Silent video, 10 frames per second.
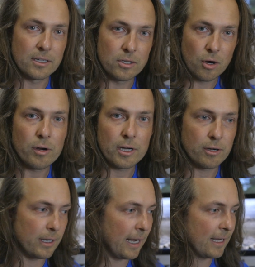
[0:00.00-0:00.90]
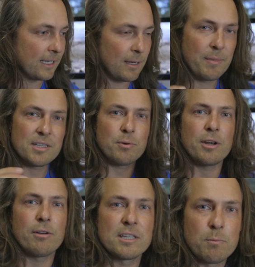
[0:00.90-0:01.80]
go here, and the best way to
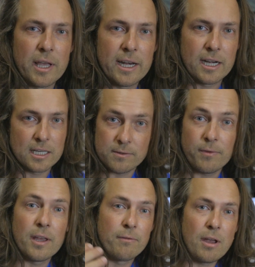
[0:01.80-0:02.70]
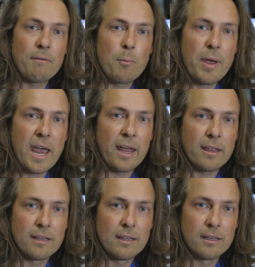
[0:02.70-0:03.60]
explain it is if you have a pet,
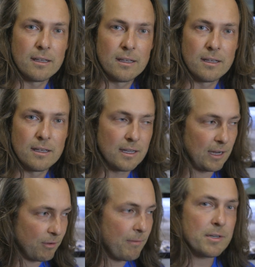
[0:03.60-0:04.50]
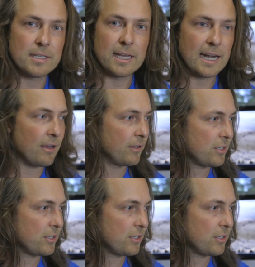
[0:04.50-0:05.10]
have you ever seen how they're